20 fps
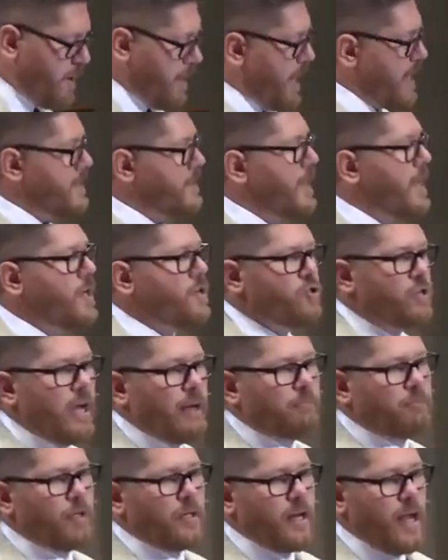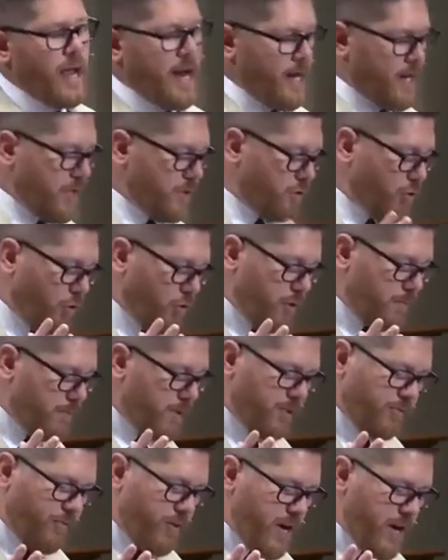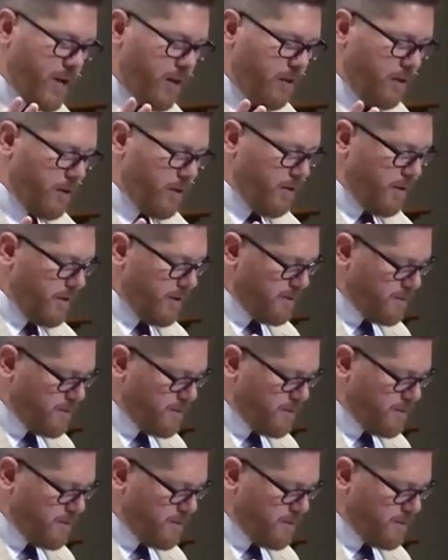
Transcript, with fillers: Isaiah chapter 9, it told him this very clearly.